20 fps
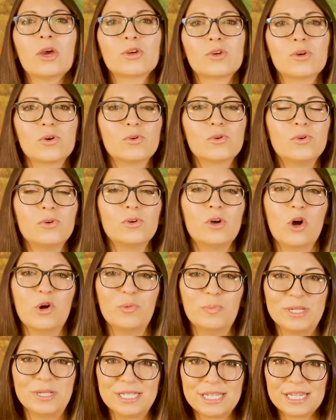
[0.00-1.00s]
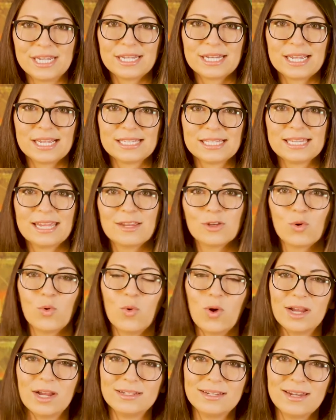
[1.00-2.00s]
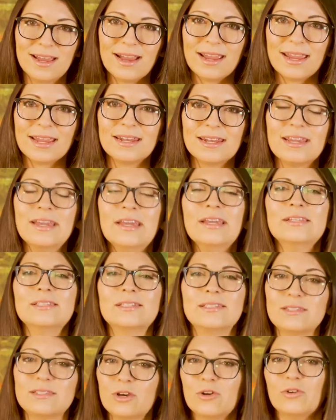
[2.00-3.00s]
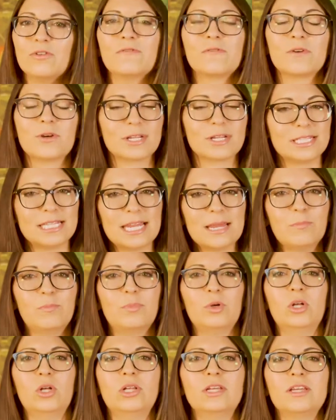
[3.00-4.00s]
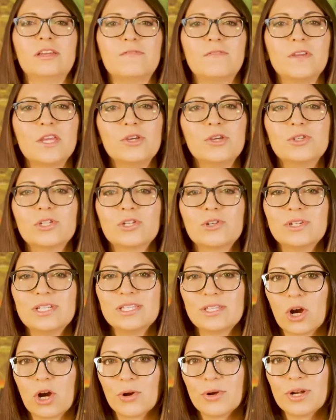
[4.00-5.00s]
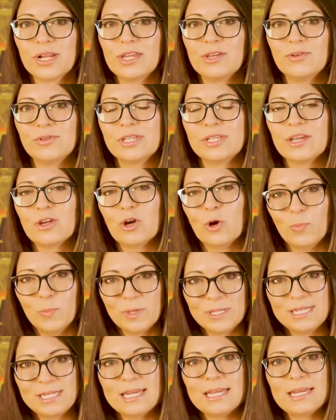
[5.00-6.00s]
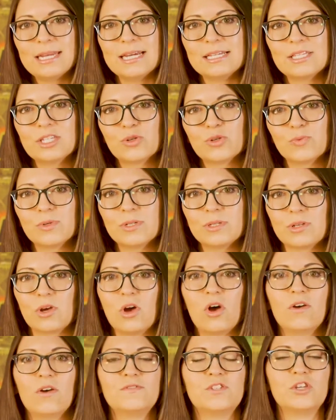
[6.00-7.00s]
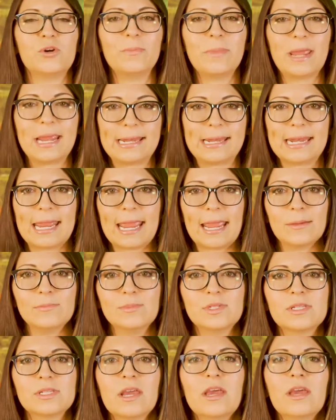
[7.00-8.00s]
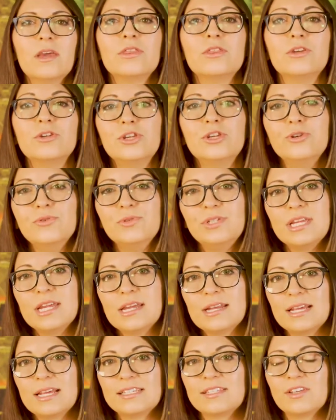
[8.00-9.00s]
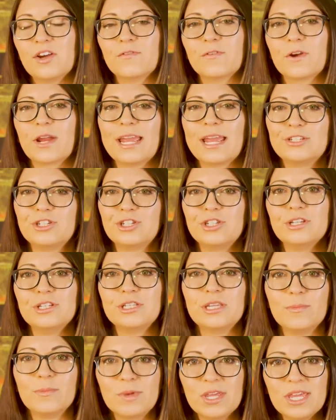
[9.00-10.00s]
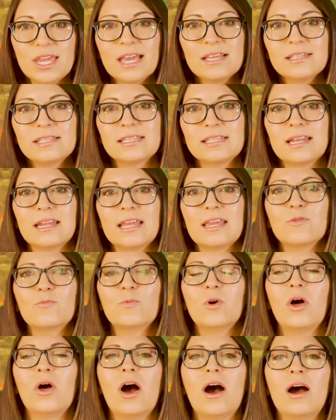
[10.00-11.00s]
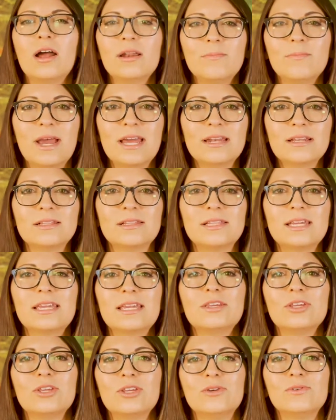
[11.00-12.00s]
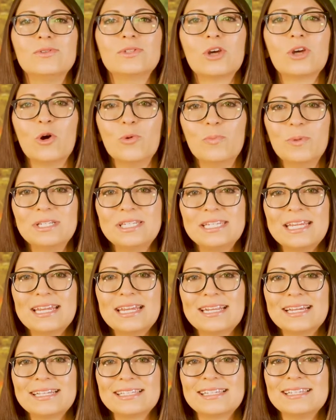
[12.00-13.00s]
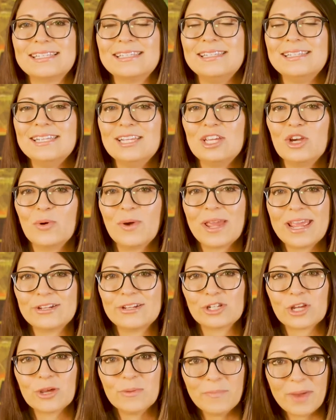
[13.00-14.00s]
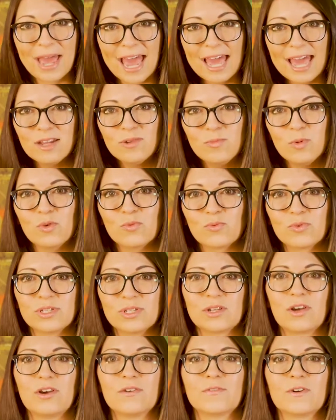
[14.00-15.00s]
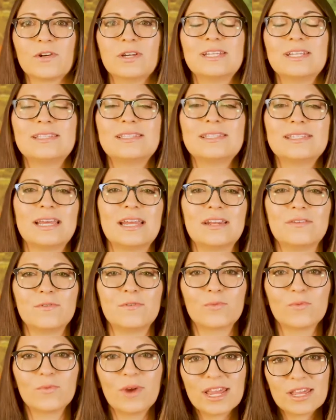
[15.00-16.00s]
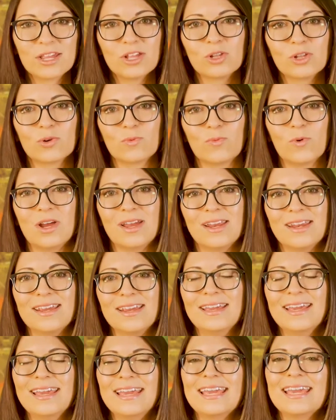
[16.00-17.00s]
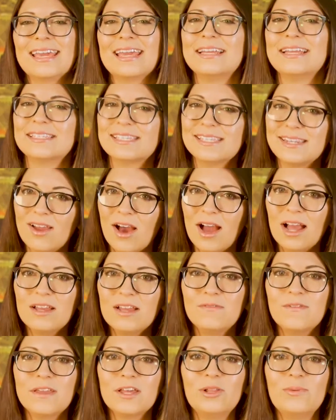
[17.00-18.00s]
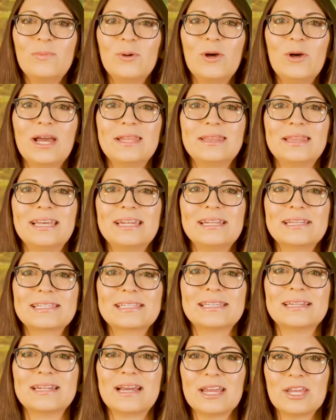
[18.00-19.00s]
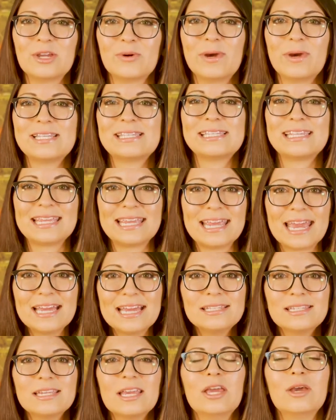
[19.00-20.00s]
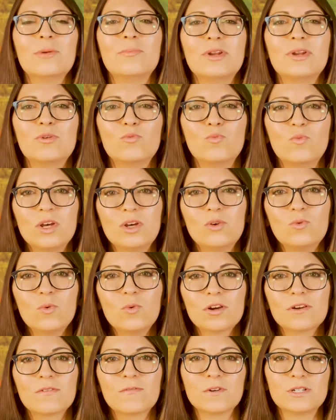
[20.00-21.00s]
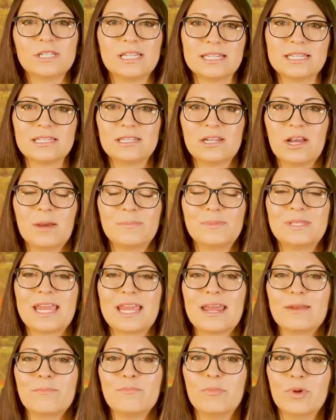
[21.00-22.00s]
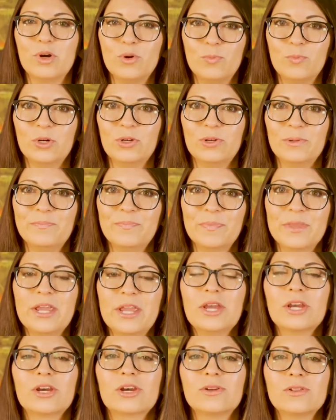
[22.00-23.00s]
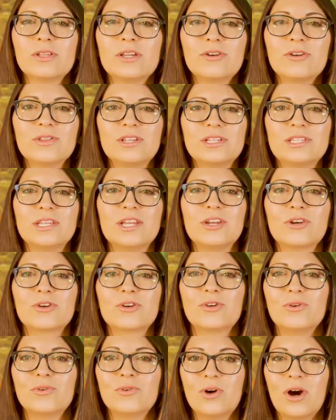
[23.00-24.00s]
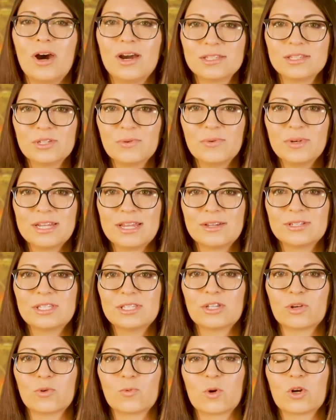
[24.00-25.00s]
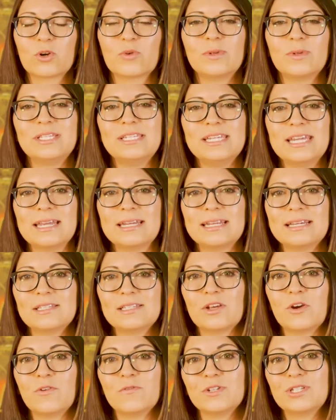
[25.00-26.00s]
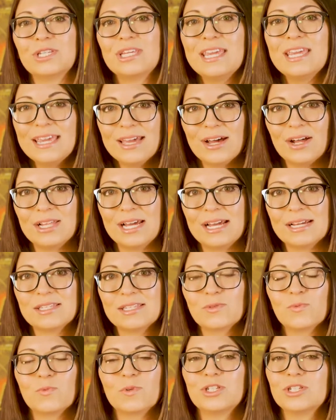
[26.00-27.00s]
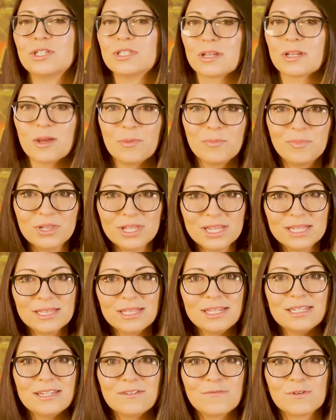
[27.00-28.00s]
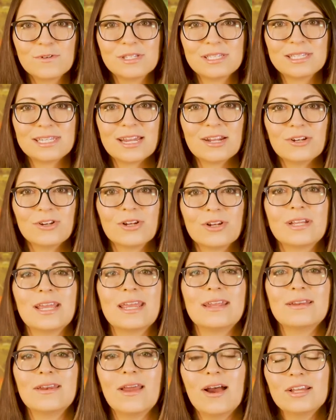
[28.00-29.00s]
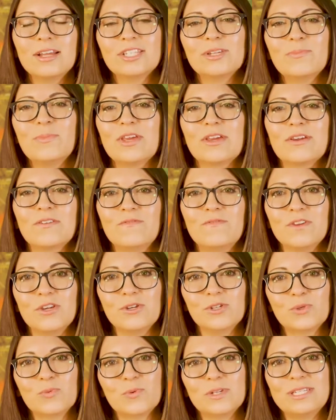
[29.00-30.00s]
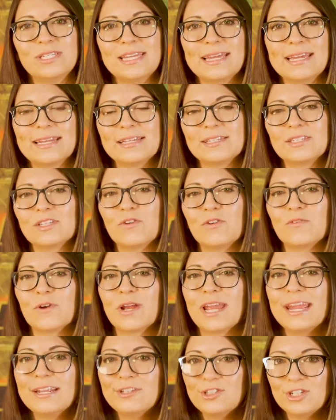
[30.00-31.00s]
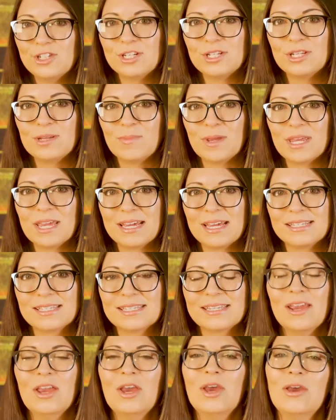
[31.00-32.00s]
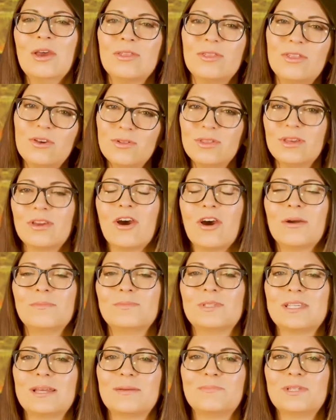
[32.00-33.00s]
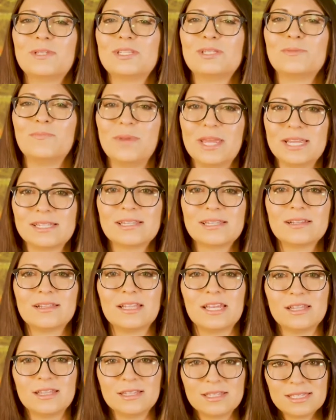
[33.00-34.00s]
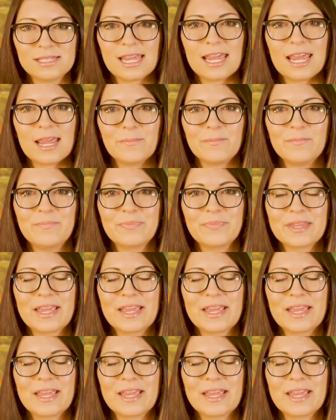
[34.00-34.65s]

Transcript: Google OpenDNS, and Quad9. So, for example, if a user is already using OpenDNS to resolve domain names, the new DNS over HTTPS setting will automatically use OpenDNS's DOH-compatible resolver instead of a regular one. It's not available on Linux and iOS yet, but it will work for desktops and mobile. Earlier this year, Google also announced their work with DNS over TLS, which is a completely different standard and not to be confused with DNS over HTTPS, though the concept is basically the same.